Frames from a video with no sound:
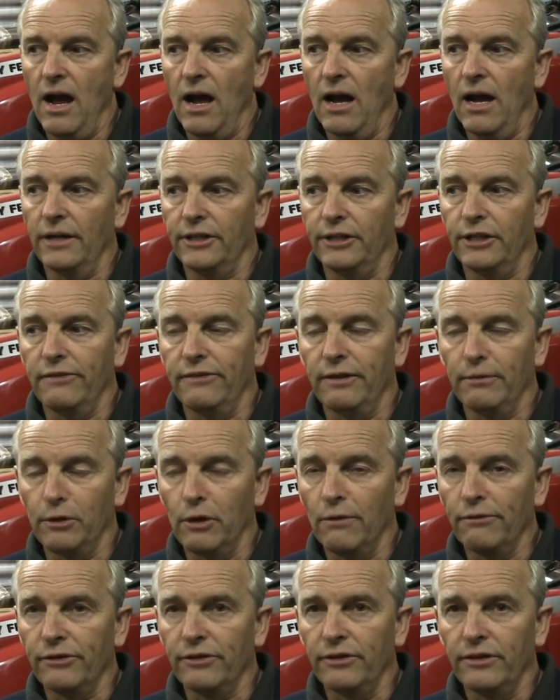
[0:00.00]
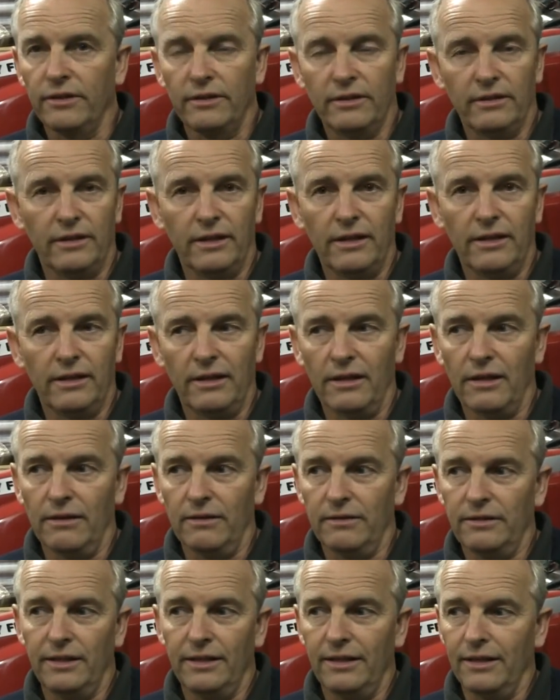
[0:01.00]
I don't know if I'm confident that,
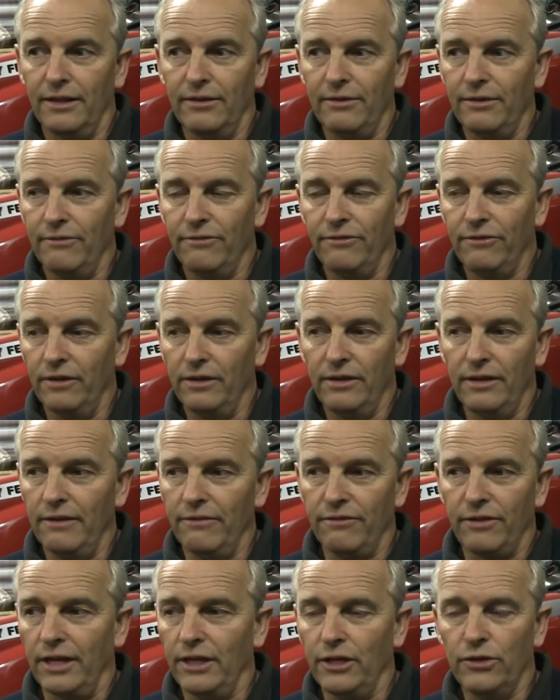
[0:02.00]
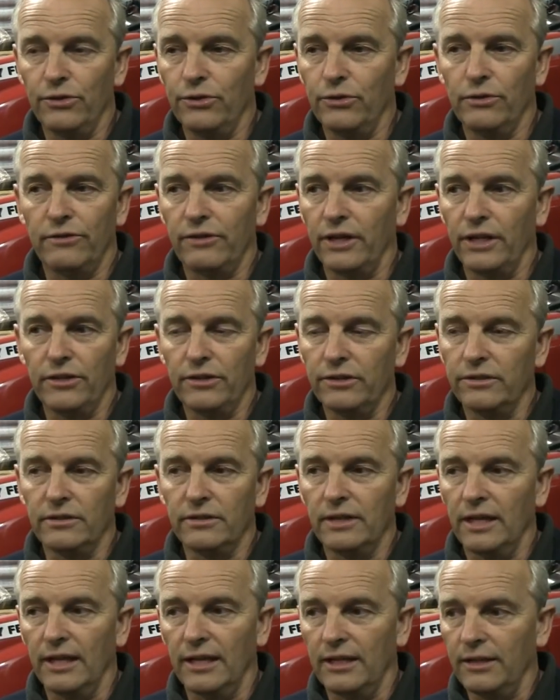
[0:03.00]
you know, if they could or if they couldn't.
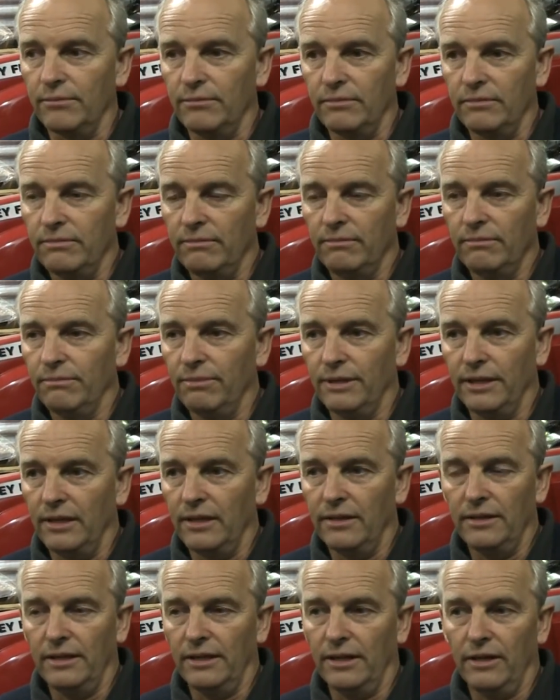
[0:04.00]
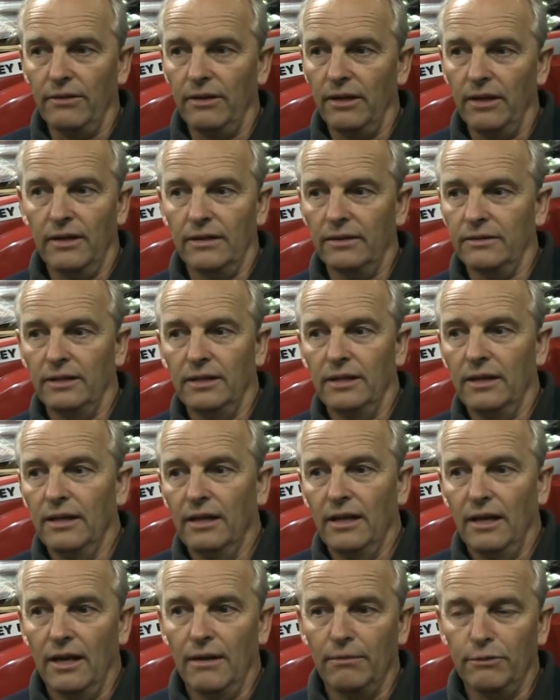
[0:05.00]
But you know,
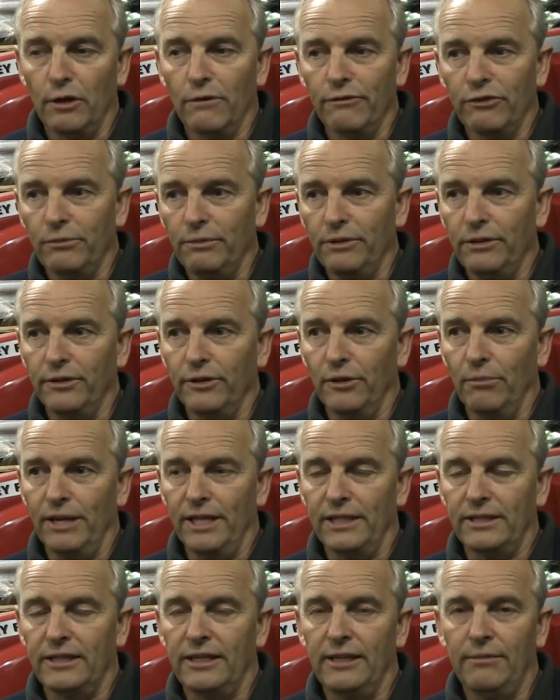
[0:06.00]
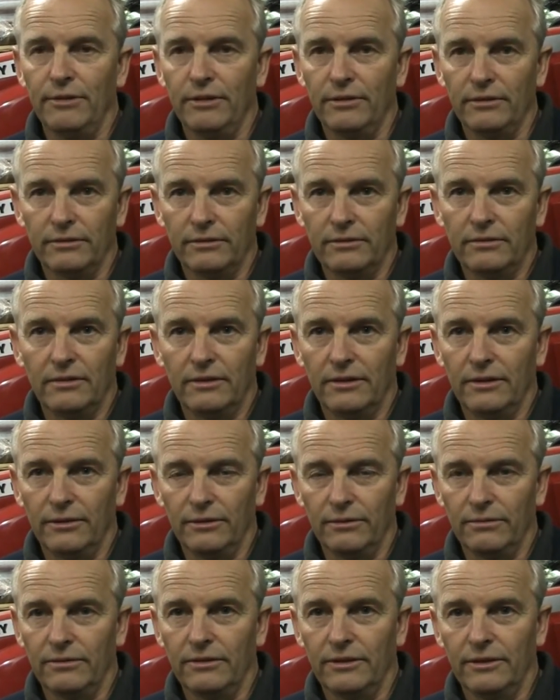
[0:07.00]
I'm confident we've got the best team that'll
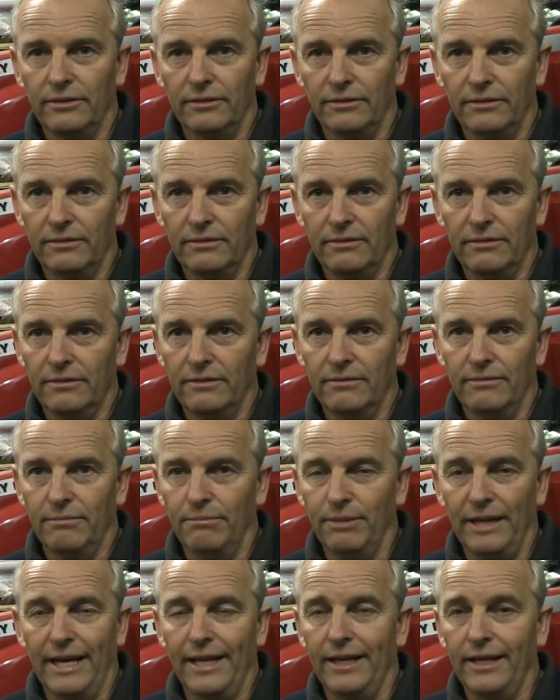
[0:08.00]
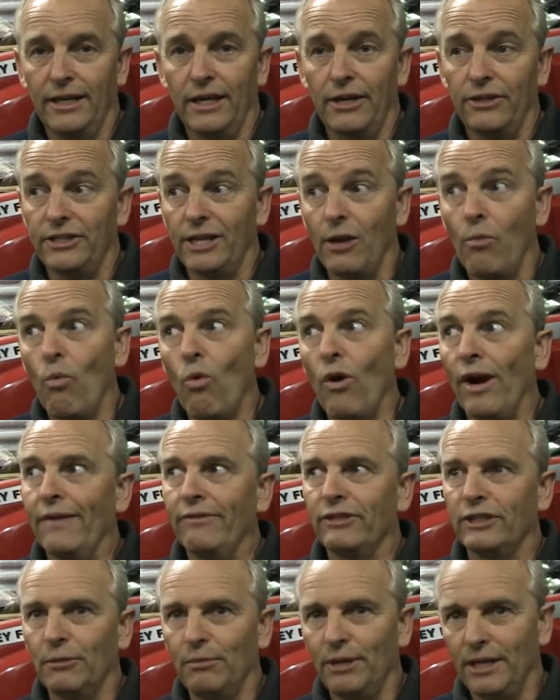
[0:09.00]
be able to negotiate
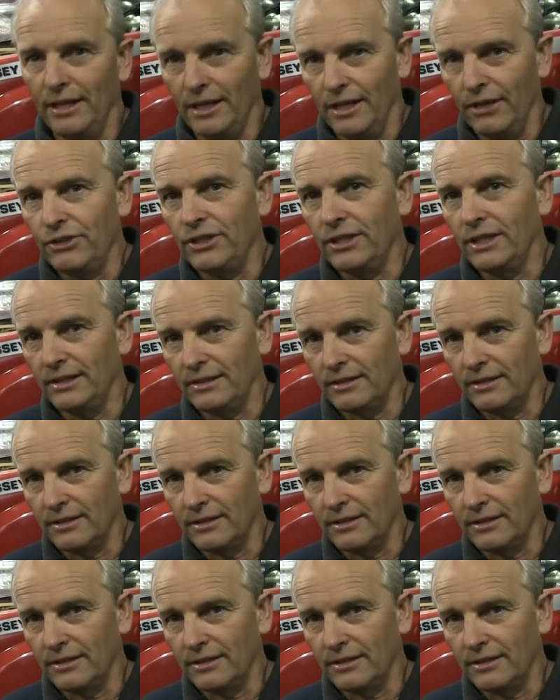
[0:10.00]
whatever's to be negotiated.